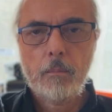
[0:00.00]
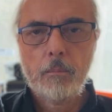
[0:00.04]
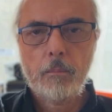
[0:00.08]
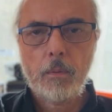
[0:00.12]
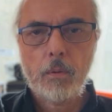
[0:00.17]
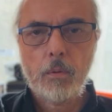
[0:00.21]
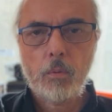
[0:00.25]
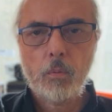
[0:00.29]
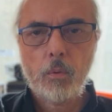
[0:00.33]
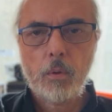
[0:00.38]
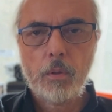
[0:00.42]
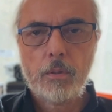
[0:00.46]

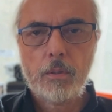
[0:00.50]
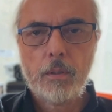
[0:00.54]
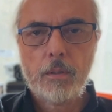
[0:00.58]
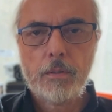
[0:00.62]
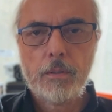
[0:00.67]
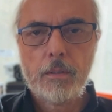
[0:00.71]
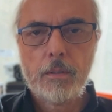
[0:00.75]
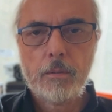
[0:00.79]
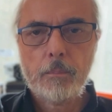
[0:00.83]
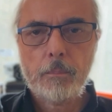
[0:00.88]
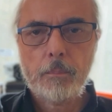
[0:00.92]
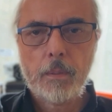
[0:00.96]
But what
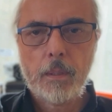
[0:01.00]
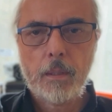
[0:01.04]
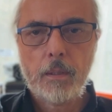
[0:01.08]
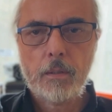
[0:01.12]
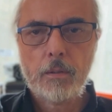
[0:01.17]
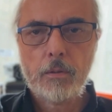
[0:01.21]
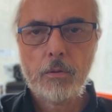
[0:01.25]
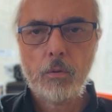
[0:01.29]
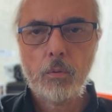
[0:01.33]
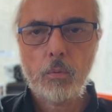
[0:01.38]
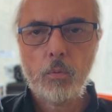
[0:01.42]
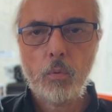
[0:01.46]
does it
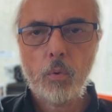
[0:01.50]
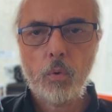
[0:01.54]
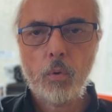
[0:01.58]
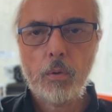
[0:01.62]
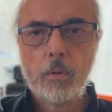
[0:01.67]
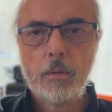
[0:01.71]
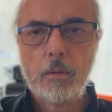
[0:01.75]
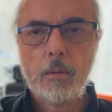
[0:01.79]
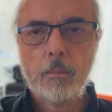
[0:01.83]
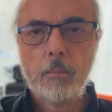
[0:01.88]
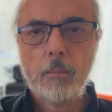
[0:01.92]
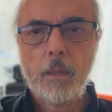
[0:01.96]
mean to
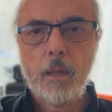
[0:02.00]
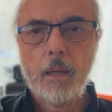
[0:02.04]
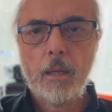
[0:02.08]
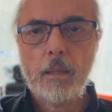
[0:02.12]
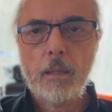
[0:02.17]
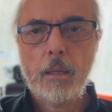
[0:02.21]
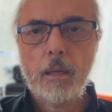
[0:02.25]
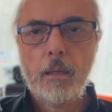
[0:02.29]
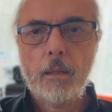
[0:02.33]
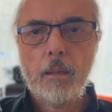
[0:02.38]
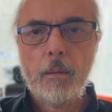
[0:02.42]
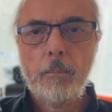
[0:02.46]
walk the
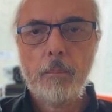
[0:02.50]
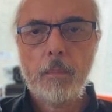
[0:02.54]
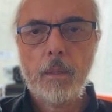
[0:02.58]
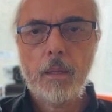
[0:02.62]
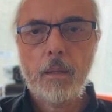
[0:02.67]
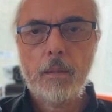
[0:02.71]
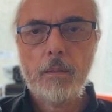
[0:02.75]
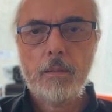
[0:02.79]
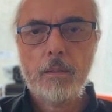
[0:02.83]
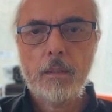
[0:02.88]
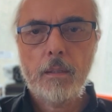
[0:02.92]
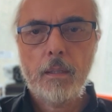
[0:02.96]
Mahayana
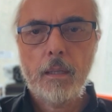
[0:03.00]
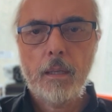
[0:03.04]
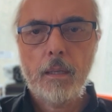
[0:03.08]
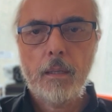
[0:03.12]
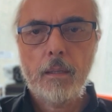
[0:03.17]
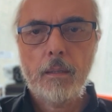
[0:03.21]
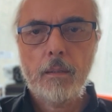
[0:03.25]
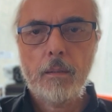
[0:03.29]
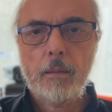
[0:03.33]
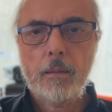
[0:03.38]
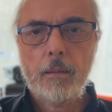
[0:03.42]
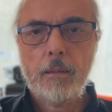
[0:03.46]
path today?
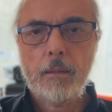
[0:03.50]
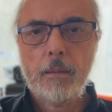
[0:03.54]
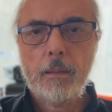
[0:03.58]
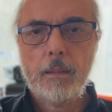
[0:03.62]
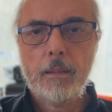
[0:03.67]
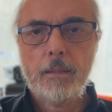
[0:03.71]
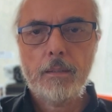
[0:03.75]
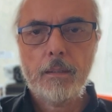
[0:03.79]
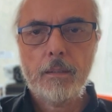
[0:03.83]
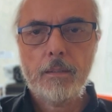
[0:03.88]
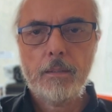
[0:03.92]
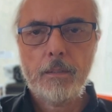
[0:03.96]

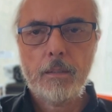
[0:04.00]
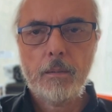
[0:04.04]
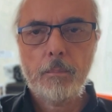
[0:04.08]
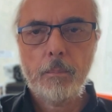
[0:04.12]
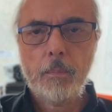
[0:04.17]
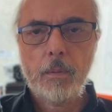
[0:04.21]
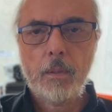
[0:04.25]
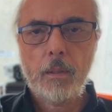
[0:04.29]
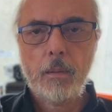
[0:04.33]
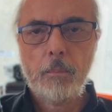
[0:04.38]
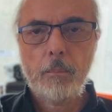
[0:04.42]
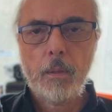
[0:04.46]
Is it
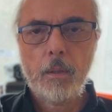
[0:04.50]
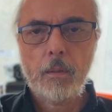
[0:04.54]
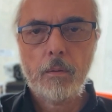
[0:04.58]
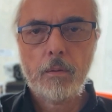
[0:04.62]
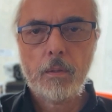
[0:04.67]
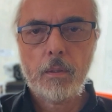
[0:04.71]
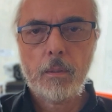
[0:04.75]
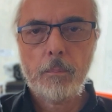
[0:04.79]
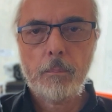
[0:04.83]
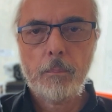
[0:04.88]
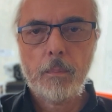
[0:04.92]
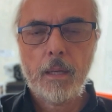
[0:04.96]
simply
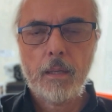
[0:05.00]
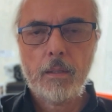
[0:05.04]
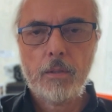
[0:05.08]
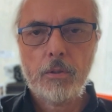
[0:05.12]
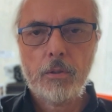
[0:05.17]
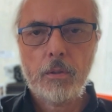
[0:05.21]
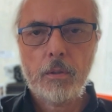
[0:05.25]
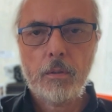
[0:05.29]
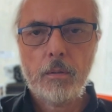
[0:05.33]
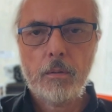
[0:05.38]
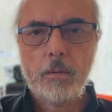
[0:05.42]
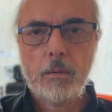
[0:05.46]
about
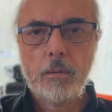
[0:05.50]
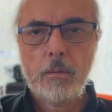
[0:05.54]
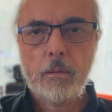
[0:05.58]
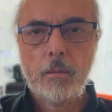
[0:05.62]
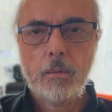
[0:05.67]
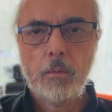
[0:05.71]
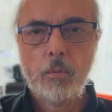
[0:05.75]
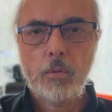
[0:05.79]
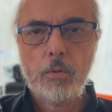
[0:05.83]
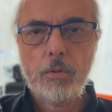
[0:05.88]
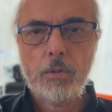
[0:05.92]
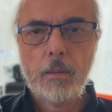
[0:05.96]
compassion
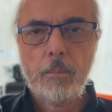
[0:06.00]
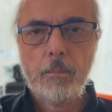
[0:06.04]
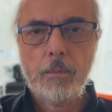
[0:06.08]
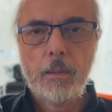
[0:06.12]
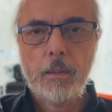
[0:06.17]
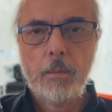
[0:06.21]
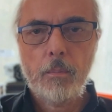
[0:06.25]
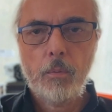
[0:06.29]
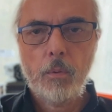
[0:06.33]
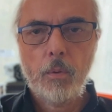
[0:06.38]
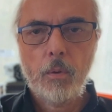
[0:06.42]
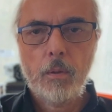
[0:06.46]
or
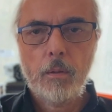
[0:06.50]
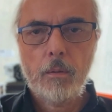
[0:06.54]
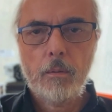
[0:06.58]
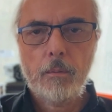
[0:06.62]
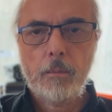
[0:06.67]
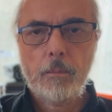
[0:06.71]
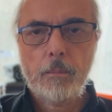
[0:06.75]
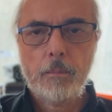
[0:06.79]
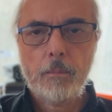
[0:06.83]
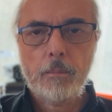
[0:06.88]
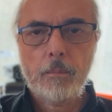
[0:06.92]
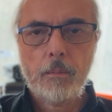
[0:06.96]
something more?
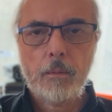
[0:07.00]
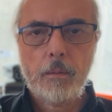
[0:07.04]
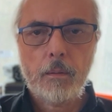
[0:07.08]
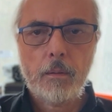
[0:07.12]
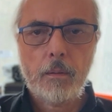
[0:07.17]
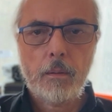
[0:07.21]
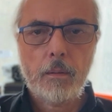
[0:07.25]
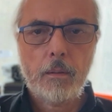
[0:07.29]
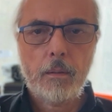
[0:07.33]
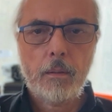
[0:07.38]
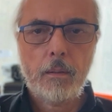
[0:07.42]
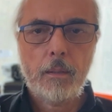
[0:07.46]

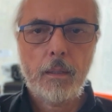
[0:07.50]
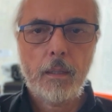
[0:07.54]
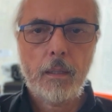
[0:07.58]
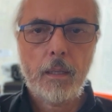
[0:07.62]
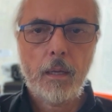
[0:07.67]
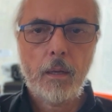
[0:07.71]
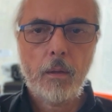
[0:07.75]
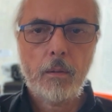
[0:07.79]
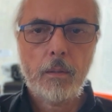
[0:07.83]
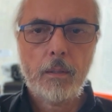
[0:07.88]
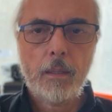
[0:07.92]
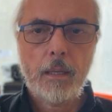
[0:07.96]
In
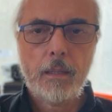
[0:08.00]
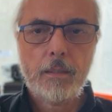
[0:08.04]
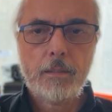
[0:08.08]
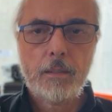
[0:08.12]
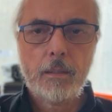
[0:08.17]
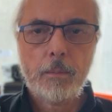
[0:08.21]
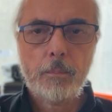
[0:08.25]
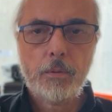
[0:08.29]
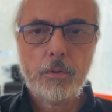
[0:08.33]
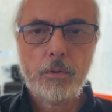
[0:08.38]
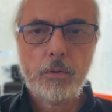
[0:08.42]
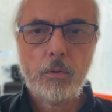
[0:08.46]
our next
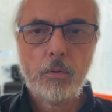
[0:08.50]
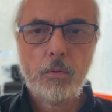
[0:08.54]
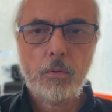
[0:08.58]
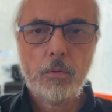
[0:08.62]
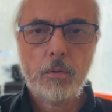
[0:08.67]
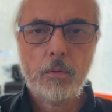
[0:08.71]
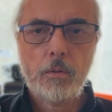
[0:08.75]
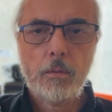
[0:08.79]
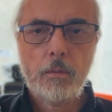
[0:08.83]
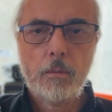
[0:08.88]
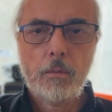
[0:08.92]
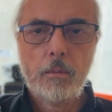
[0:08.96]
episode,
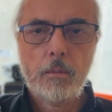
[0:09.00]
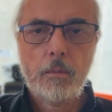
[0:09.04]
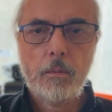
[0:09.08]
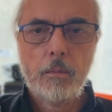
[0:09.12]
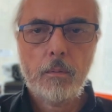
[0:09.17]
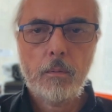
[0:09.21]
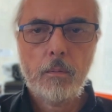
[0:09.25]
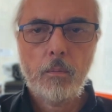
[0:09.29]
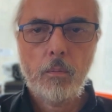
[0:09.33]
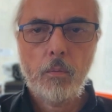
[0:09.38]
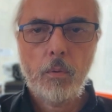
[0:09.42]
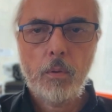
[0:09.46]

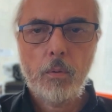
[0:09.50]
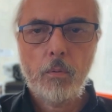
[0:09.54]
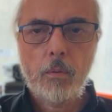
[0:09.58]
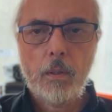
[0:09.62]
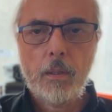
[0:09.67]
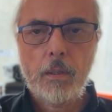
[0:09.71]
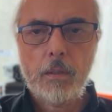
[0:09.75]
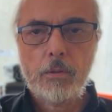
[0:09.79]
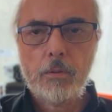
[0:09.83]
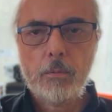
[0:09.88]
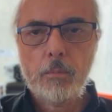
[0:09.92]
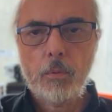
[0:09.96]
we
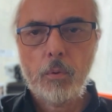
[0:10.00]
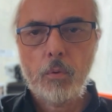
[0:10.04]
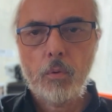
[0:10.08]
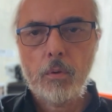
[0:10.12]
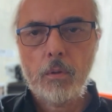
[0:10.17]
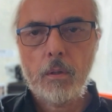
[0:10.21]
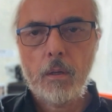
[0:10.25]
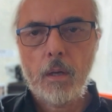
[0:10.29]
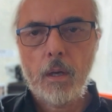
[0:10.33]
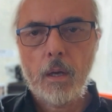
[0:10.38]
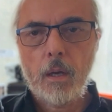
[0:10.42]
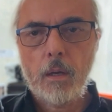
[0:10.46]
will explore
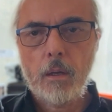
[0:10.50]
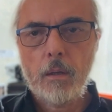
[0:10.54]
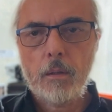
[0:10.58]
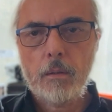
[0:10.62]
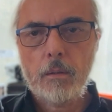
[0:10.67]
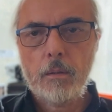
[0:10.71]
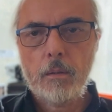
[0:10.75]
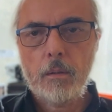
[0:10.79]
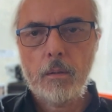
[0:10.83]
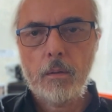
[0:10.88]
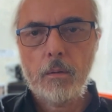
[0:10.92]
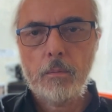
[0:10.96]
the heart
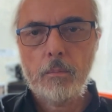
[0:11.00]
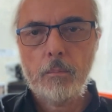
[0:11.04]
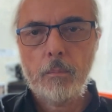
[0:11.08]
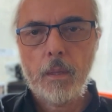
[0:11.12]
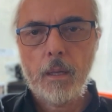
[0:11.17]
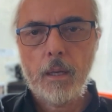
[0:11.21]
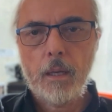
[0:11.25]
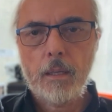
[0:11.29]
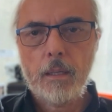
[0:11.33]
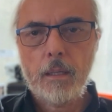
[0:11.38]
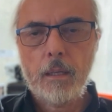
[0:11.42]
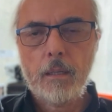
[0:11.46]
of
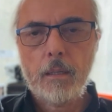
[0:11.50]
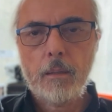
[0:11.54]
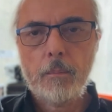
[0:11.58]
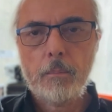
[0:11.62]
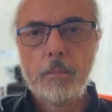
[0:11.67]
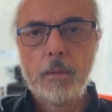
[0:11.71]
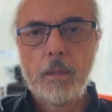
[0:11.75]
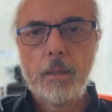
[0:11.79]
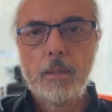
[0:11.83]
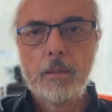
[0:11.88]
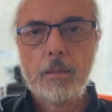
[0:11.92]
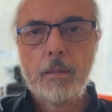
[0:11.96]
Mahayana
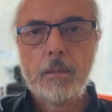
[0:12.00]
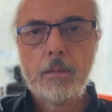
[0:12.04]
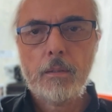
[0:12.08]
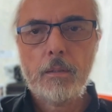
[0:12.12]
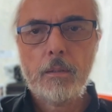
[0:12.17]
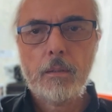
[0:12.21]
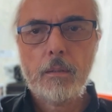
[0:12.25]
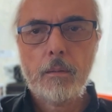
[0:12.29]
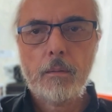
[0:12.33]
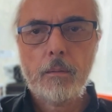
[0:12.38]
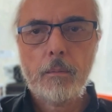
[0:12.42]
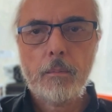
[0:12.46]
practice,
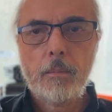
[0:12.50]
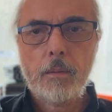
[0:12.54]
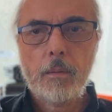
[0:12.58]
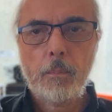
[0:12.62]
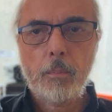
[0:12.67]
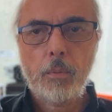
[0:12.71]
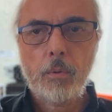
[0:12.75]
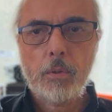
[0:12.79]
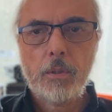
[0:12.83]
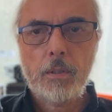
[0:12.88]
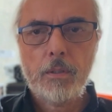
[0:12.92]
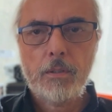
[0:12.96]
the
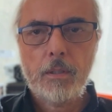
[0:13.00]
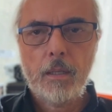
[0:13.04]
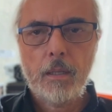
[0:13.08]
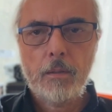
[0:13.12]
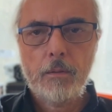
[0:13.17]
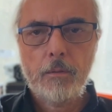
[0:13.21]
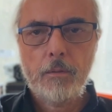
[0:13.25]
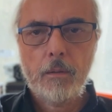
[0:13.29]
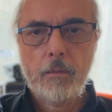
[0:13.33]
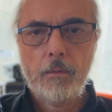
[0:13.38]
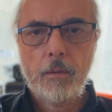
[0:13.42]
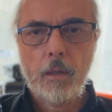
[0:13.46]

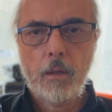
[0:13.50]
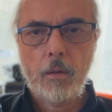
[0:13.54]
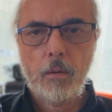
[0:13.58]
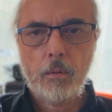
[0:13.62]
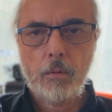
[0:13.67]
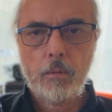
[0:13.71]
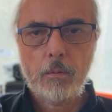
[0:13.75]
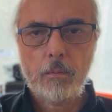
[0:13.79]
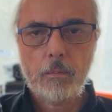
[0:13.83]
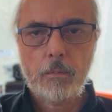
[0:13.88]
Bodhisattva vow.